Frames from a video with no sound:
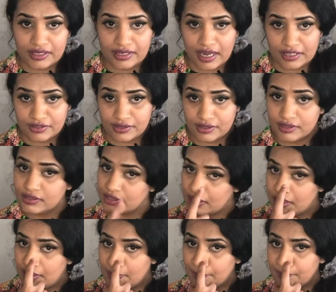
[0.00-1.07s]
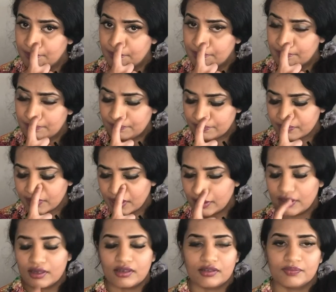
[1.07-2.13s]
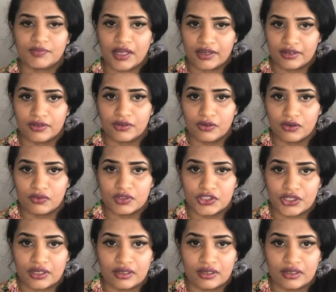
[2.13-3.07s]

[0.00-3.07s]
accent, I don't know which.